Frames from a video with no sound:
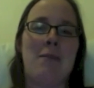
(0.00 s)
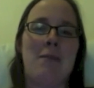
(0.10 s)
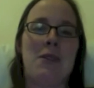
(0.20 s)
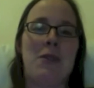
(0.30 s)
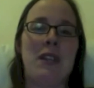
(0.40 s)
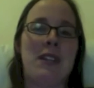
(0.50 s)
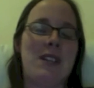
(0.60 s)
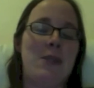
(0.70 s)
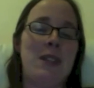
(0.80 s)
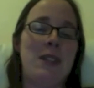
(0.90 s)
so it really it
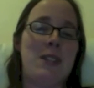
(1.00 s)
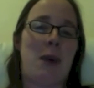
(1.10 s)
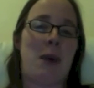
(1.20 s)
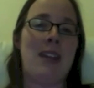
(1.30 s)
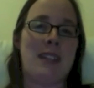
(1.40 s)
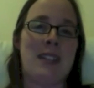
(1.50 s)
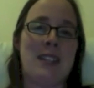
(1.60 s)
really surprised us,